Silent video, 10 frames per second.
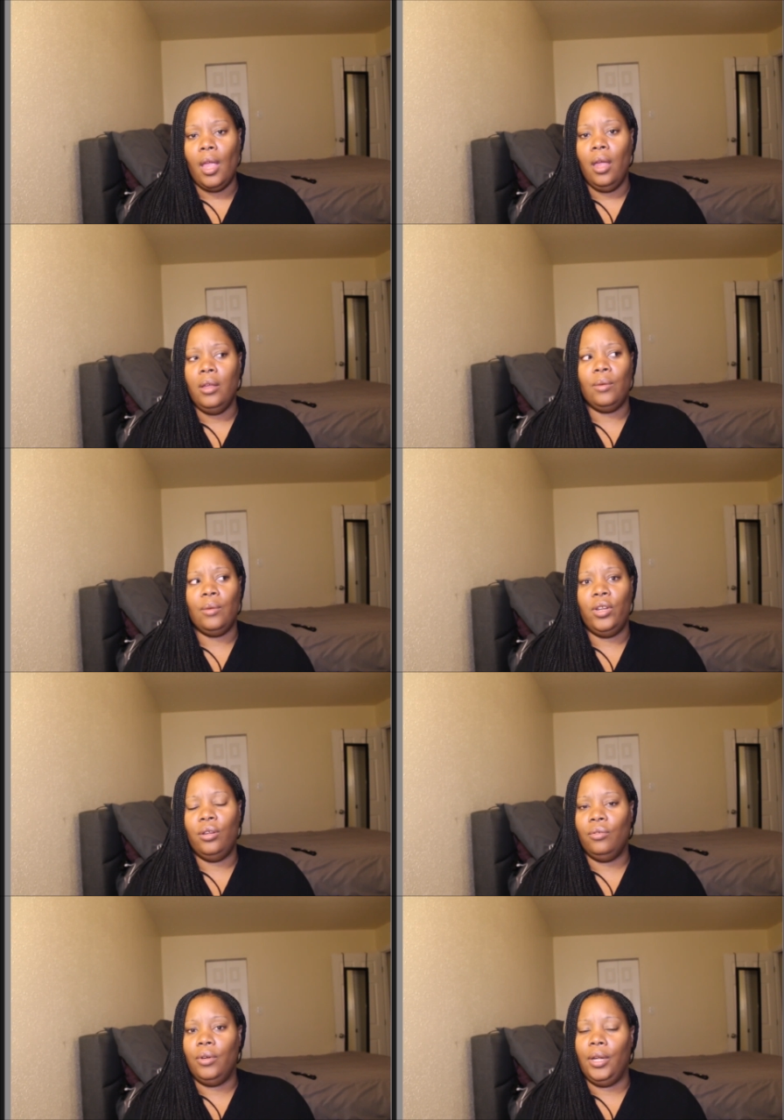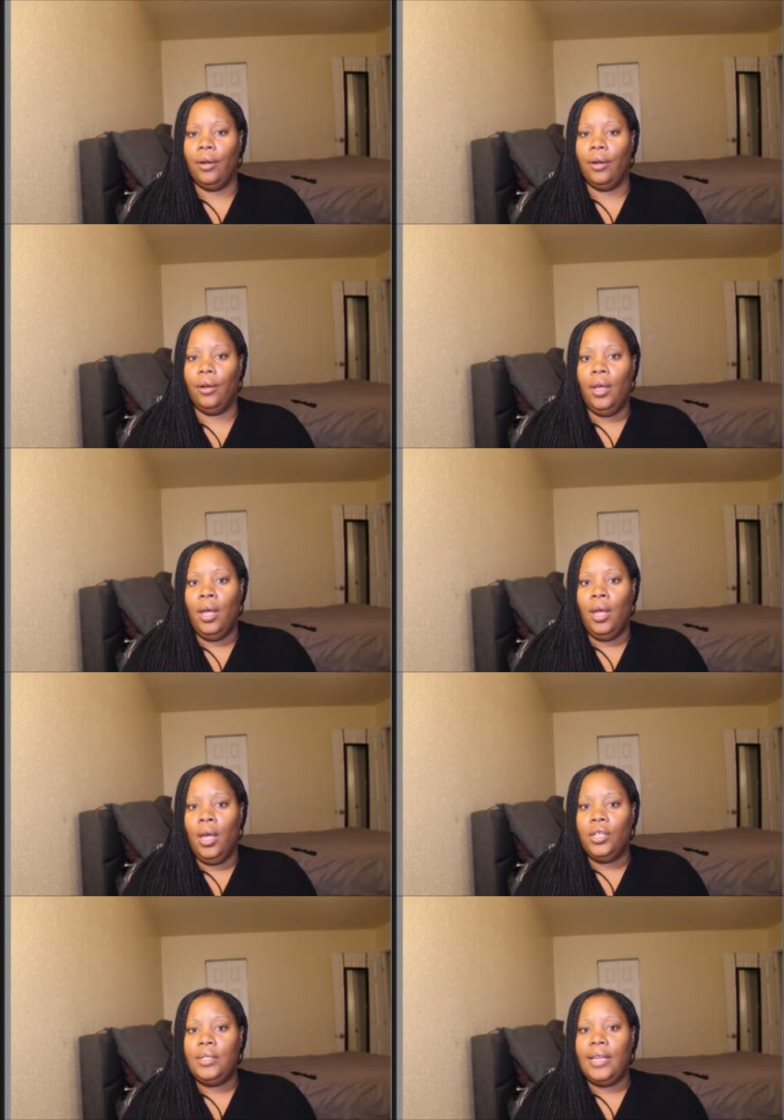And he's like, well, "What are you doing here?"
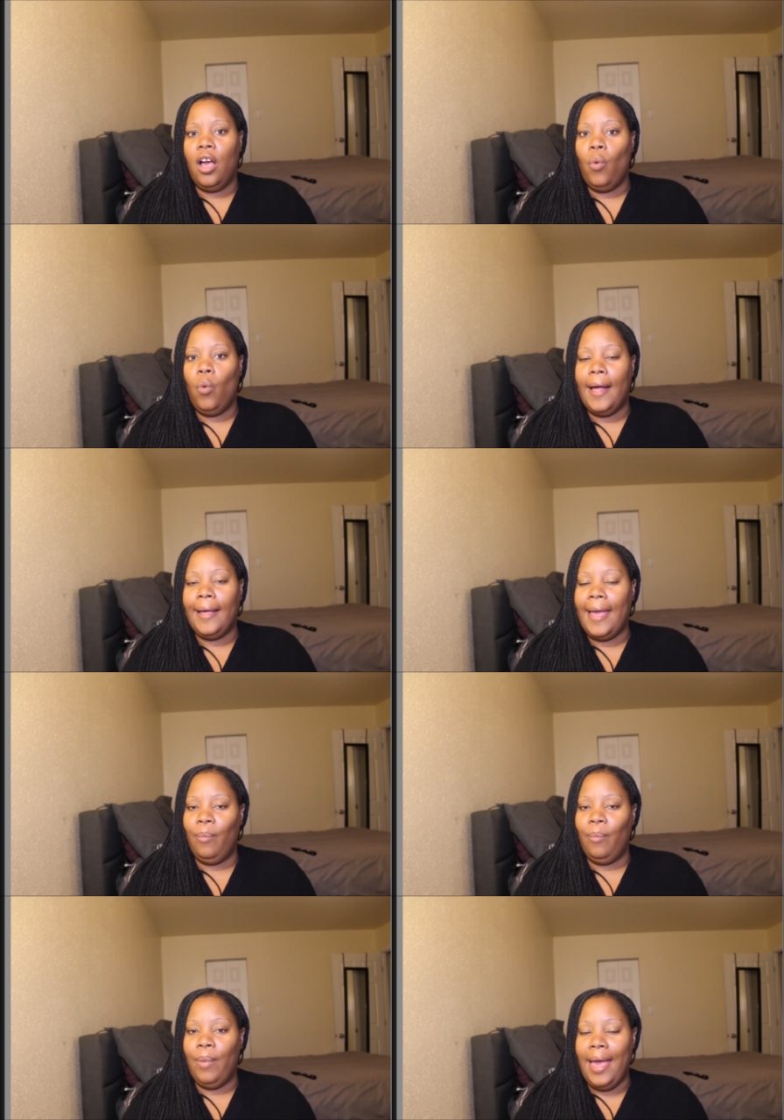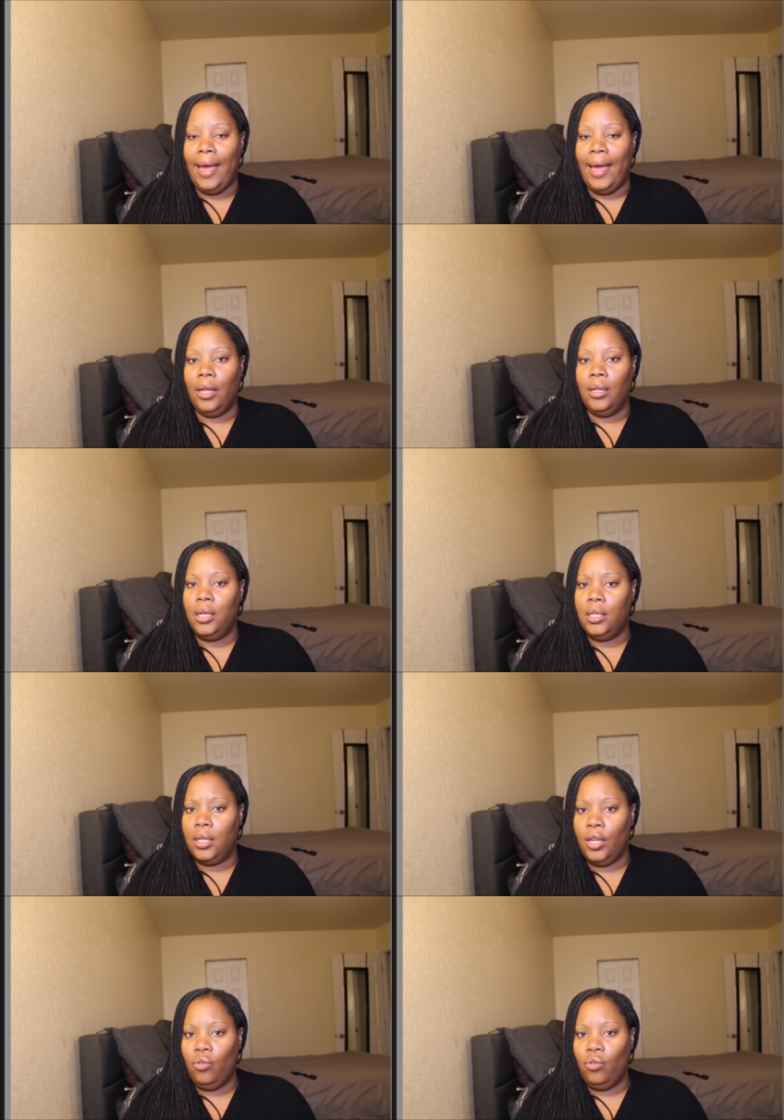She said, "Oh, well, I came back," and he
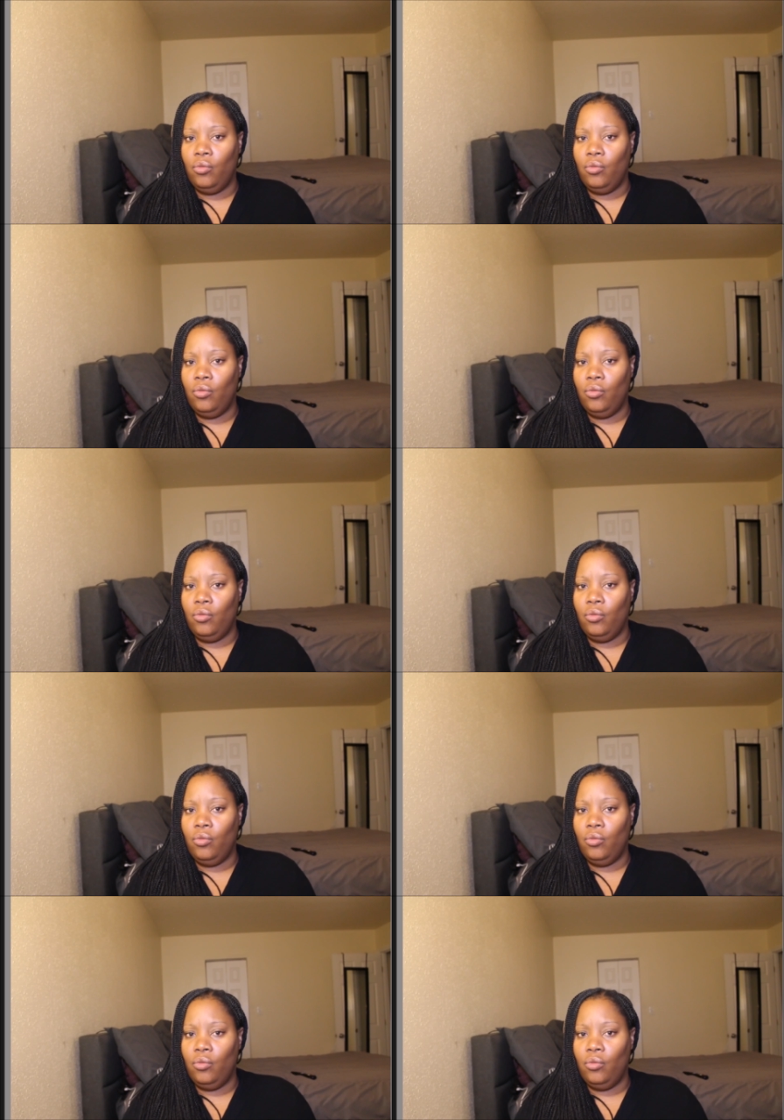said,